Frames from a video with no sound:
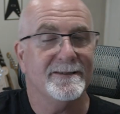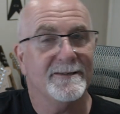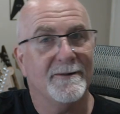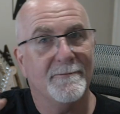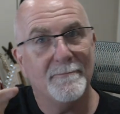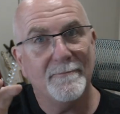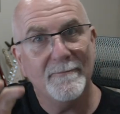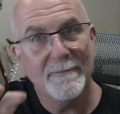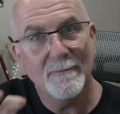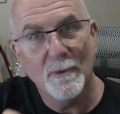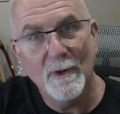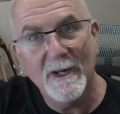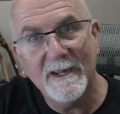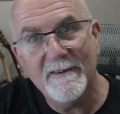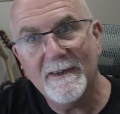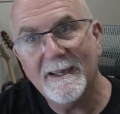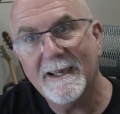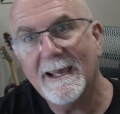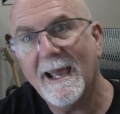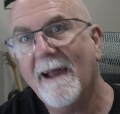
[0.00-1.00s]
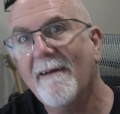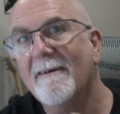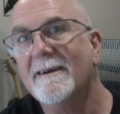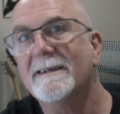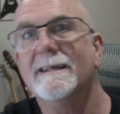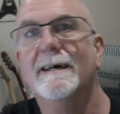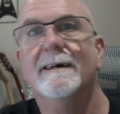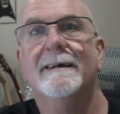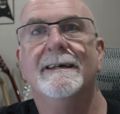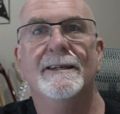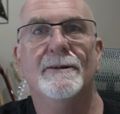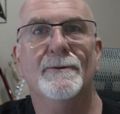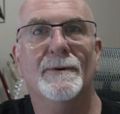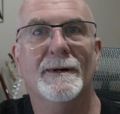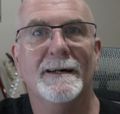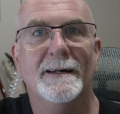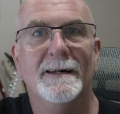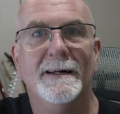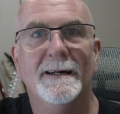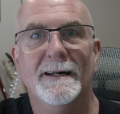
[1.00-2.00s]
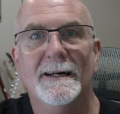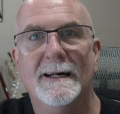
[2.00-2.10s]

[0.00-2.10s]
So weaving character into a